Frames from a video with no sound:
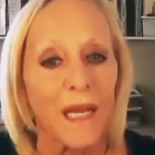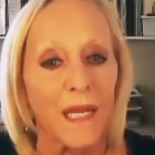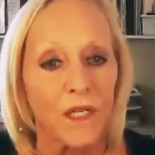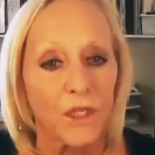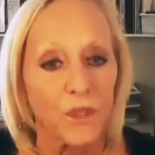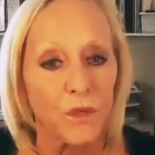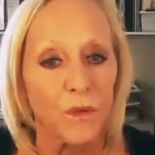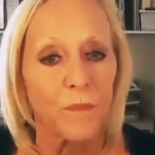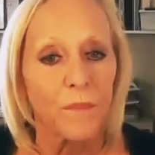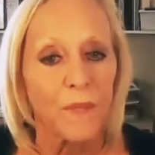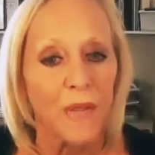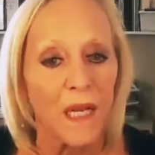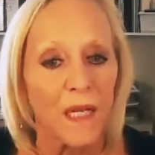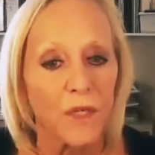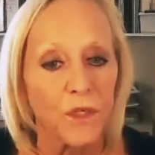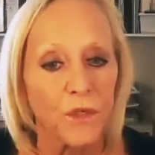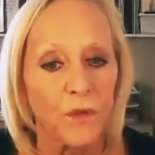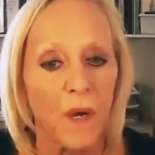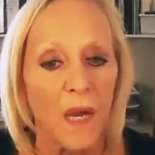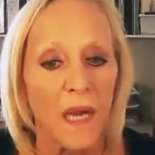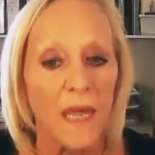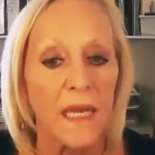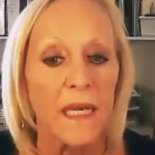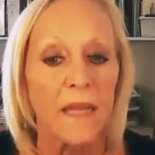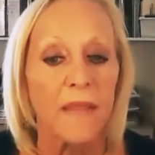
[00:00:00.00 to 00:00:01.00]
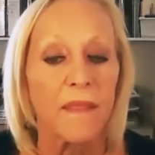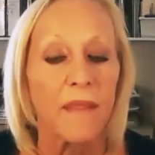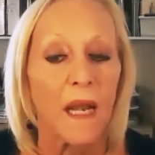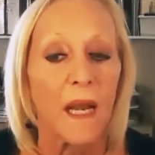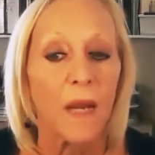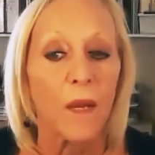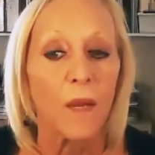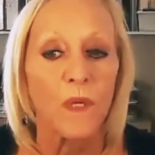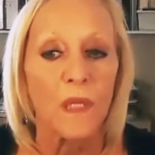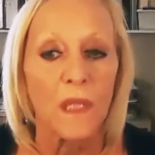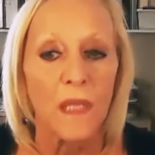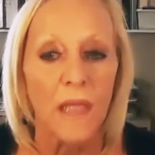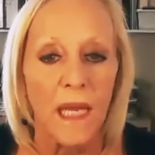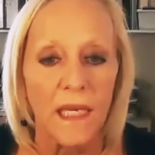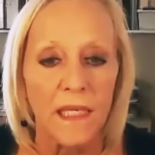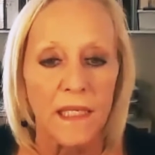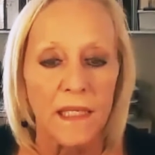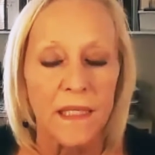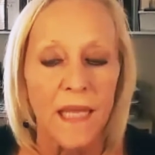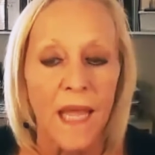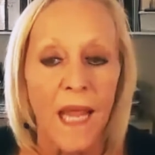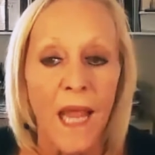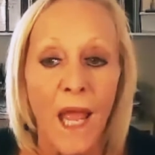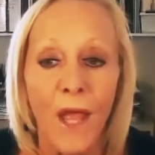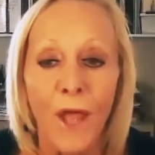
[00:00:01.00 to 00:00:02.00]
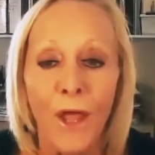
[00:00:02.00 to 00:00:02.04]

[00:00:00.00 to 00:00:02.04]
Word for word: I but I tried it, and then I realized